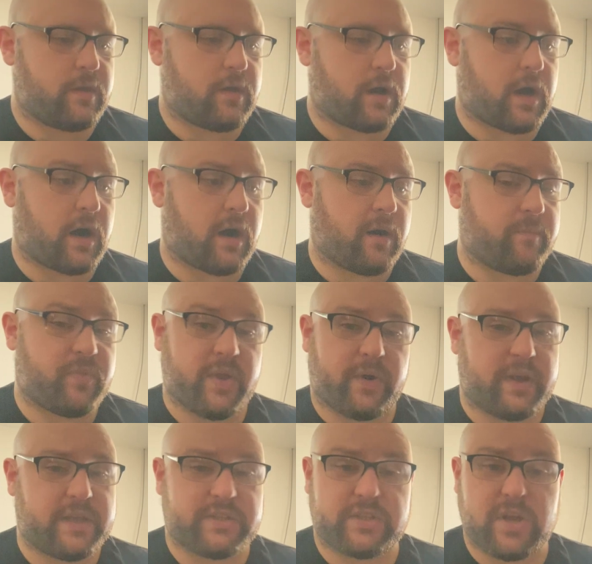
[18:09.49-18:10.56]
There
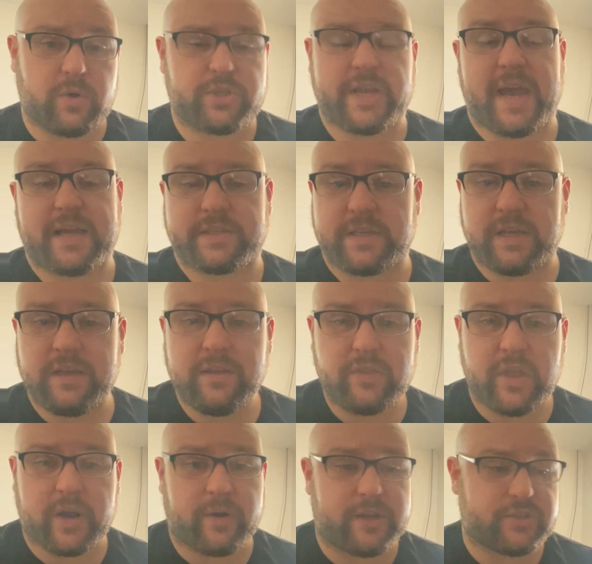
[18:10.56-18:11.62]
is no chassis.
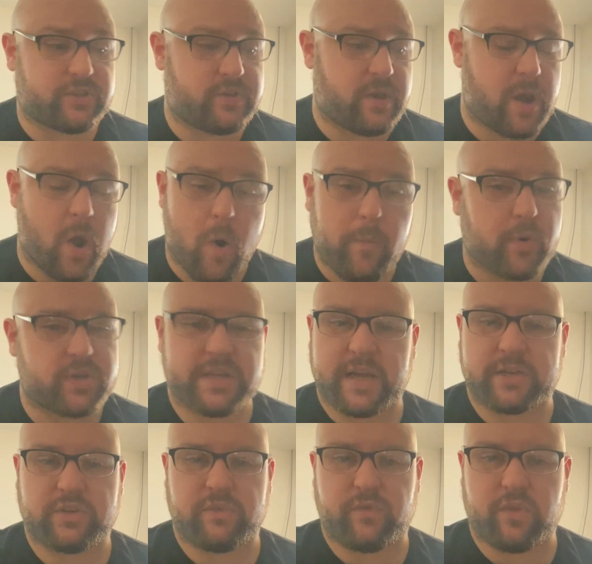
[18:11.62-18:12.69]
There is no
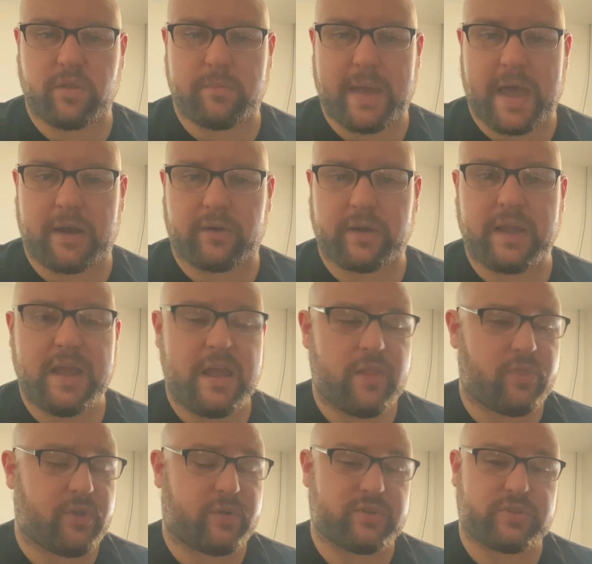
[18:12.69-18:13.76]
protection for the battery.
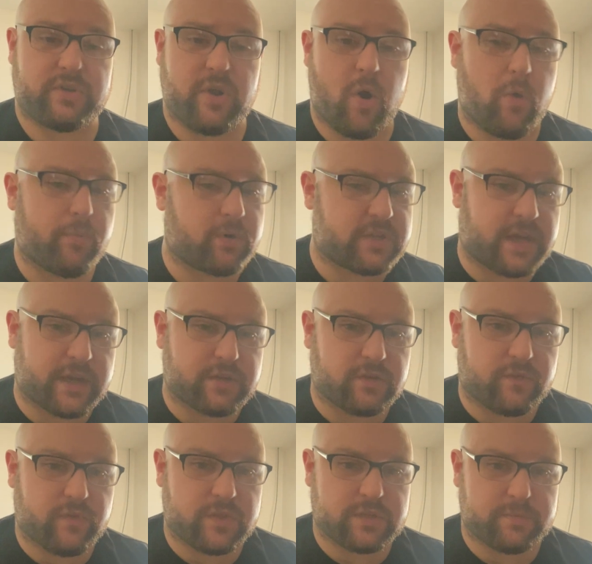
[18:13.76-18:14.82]
There is no protection
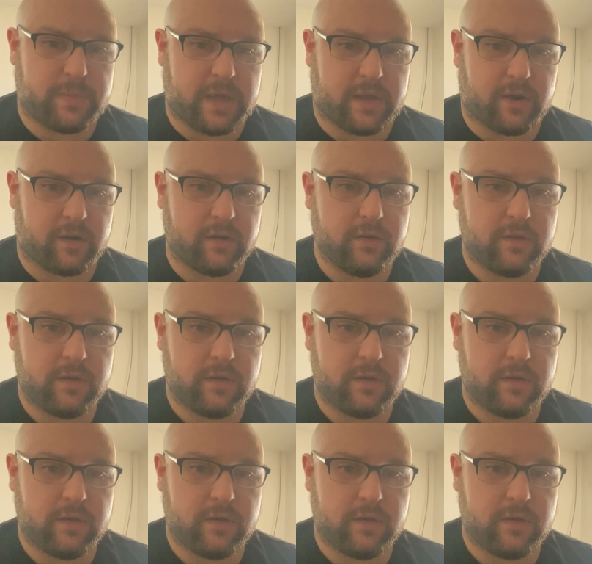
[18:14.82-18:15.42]
for the speaker.